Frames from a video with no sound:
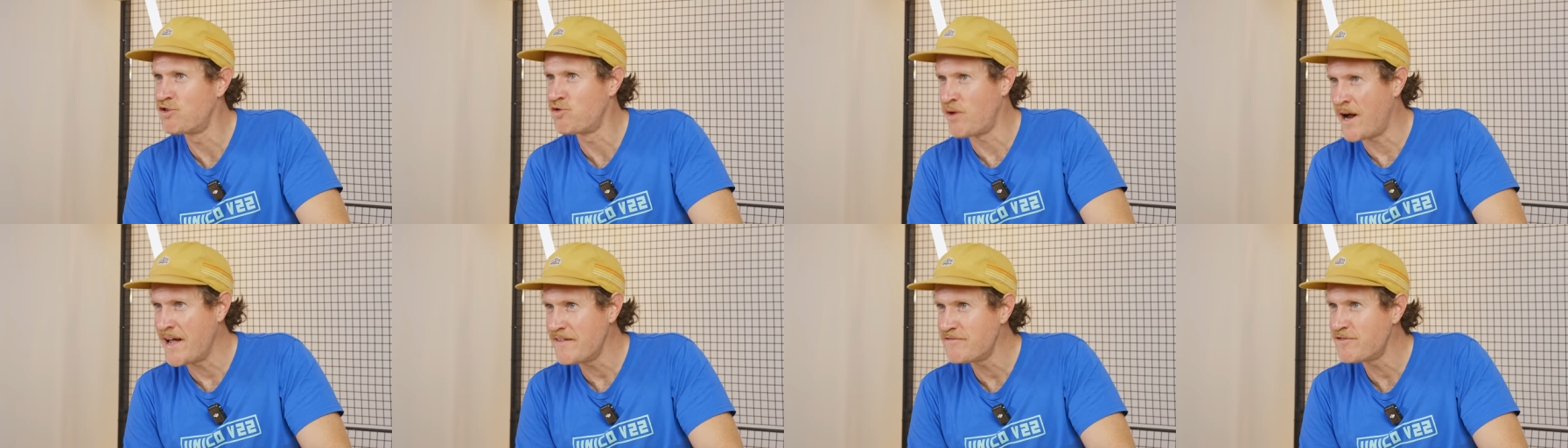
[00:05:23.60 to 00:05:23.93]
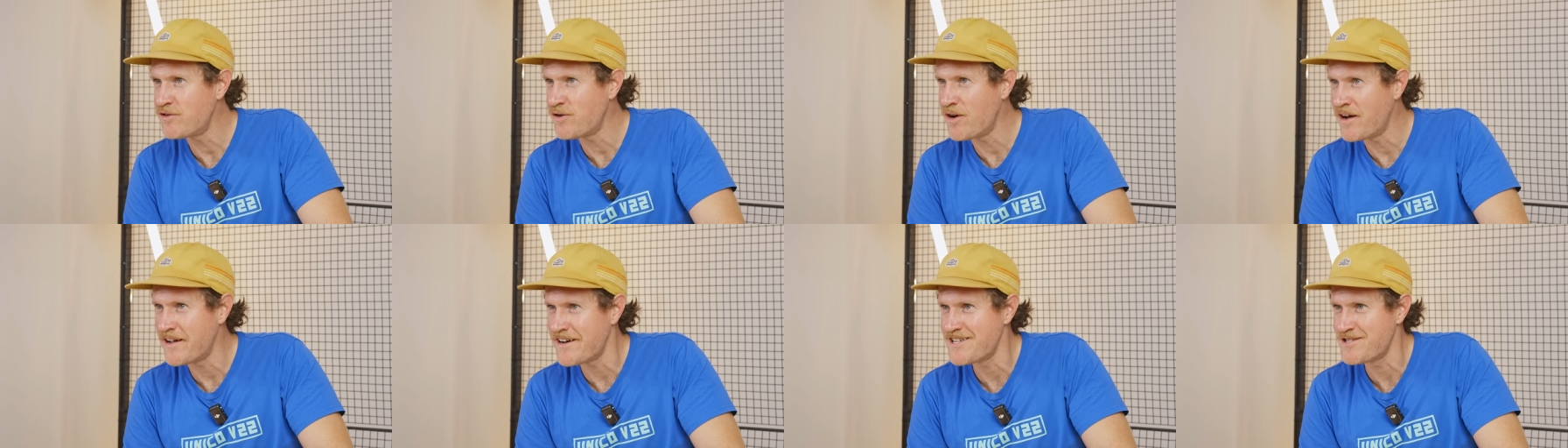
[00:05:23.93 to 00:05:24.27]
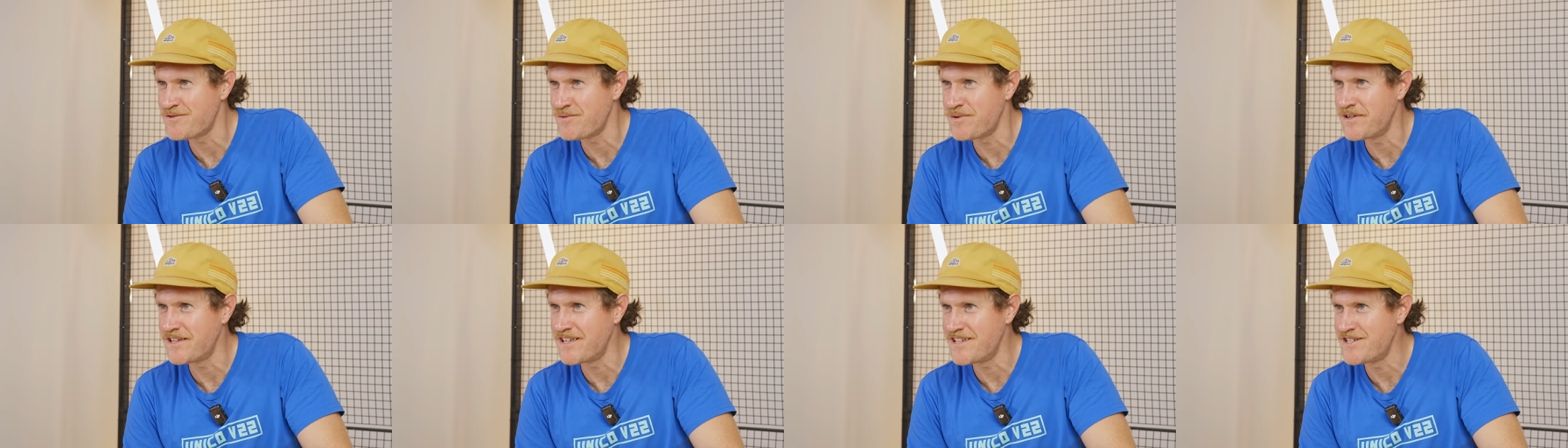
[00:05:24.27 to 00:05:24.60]
grey variety
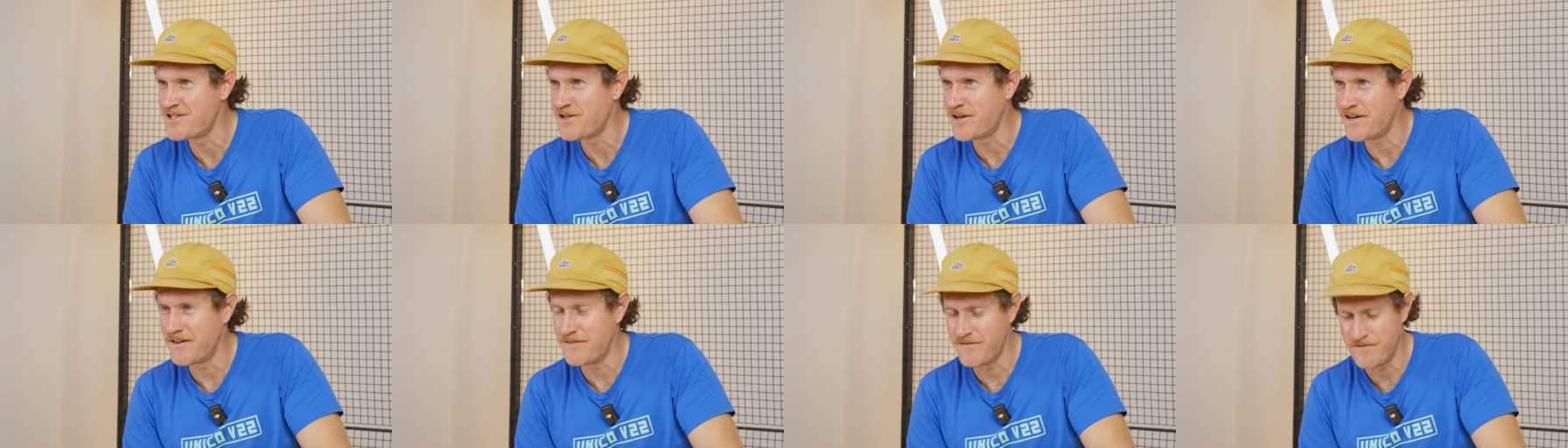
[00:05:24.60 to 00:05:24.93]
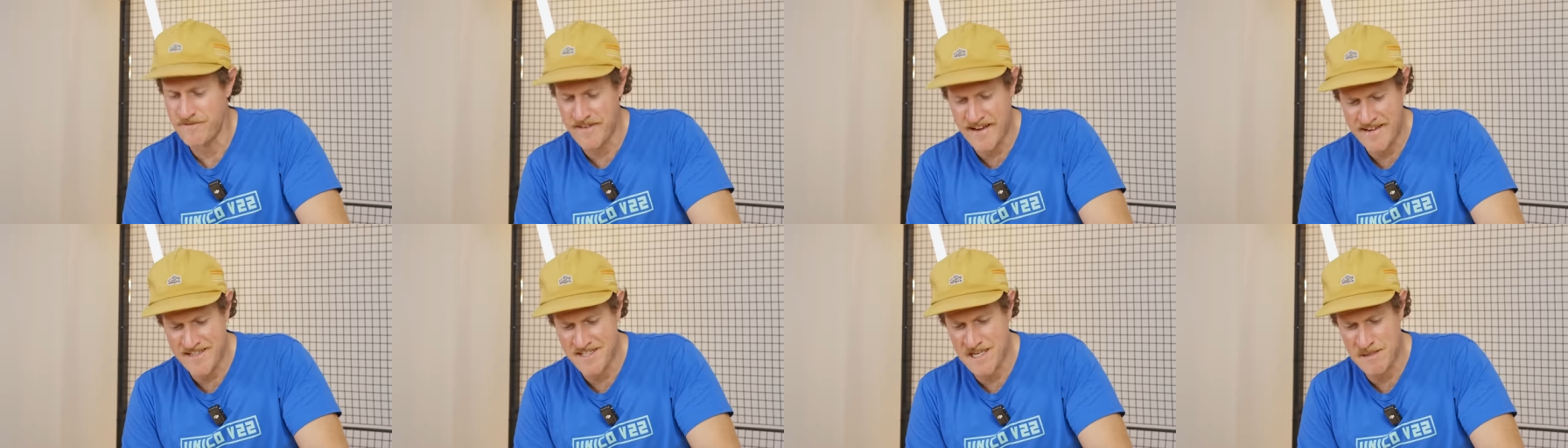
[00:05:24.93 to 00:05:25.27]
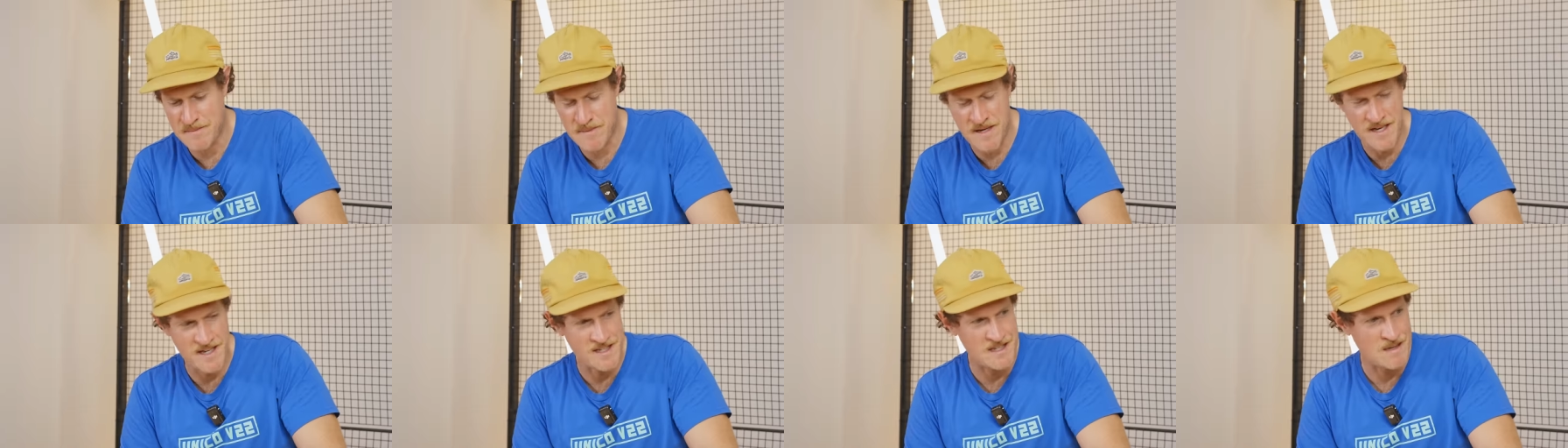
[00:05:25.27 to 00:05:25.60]
is really kind of
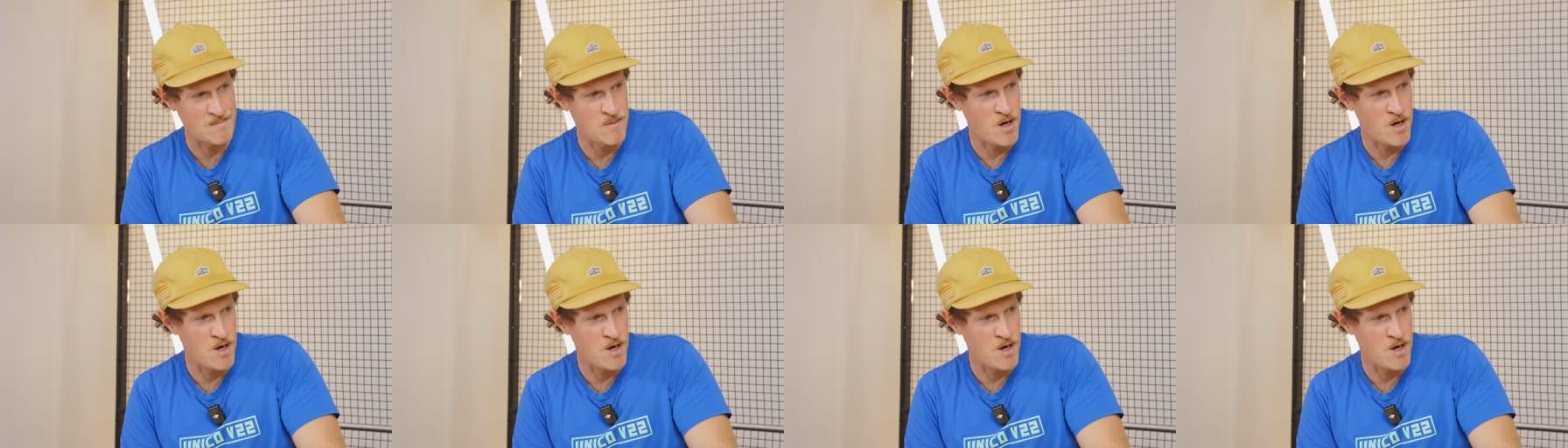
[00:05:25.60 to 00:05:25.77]
vexing me at the